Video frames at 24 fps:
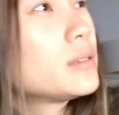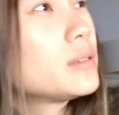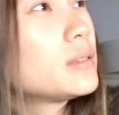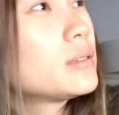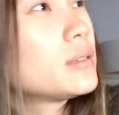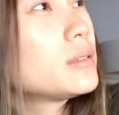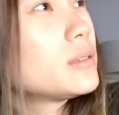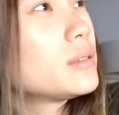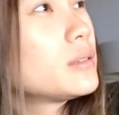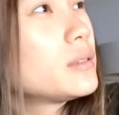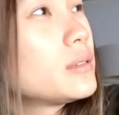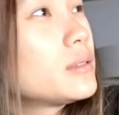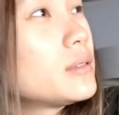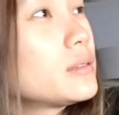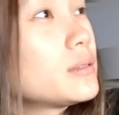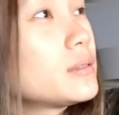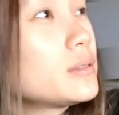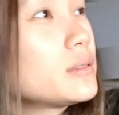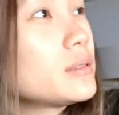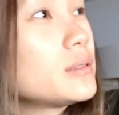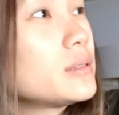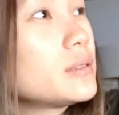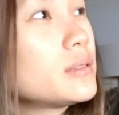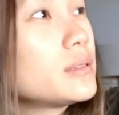
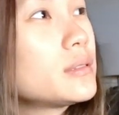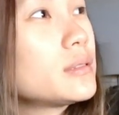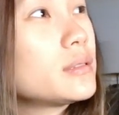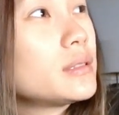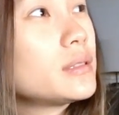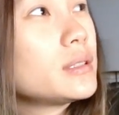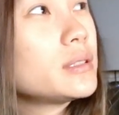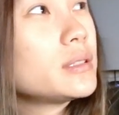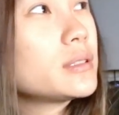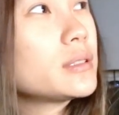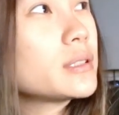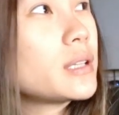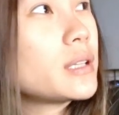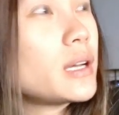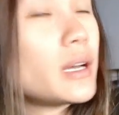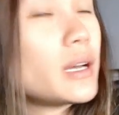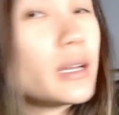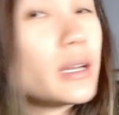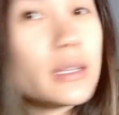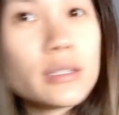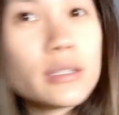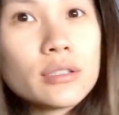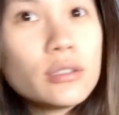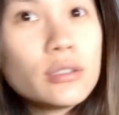This
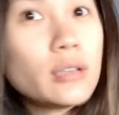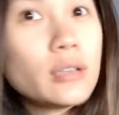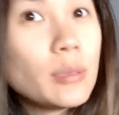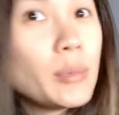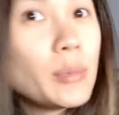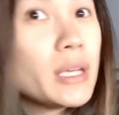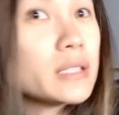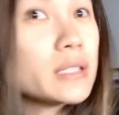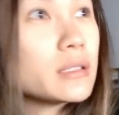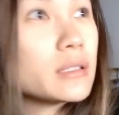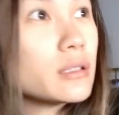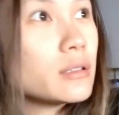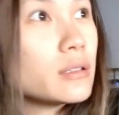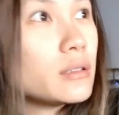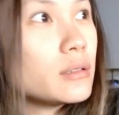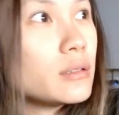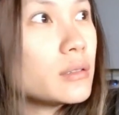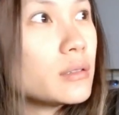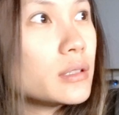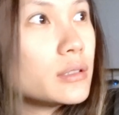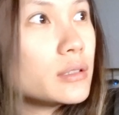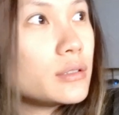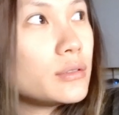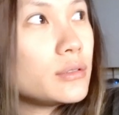guy. I'm asking
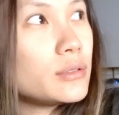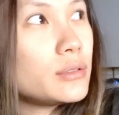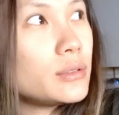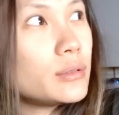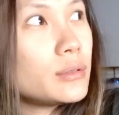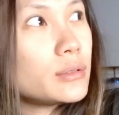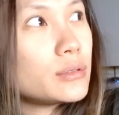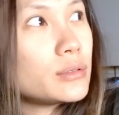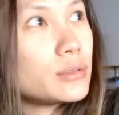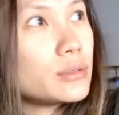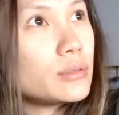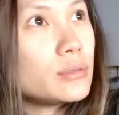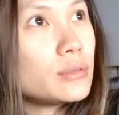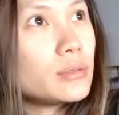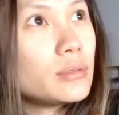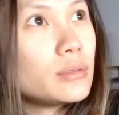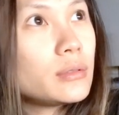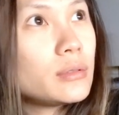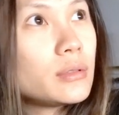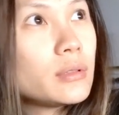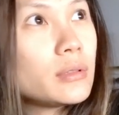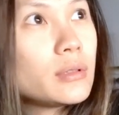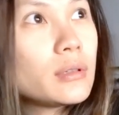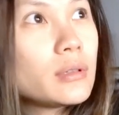you because you do it
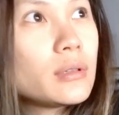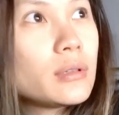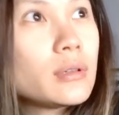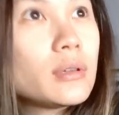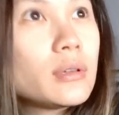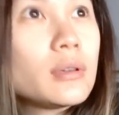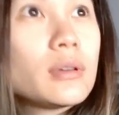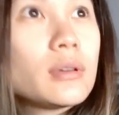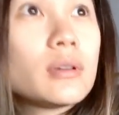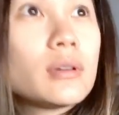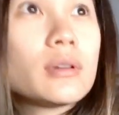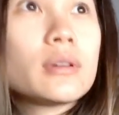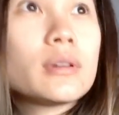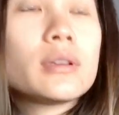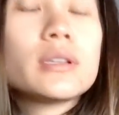too.